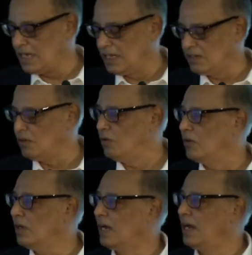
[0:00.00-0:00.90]

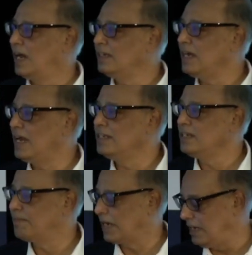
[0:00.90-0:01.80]
So under
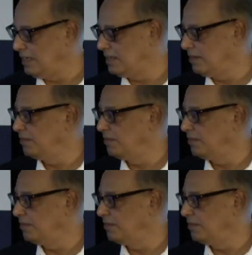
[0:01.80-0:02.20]
enterprise,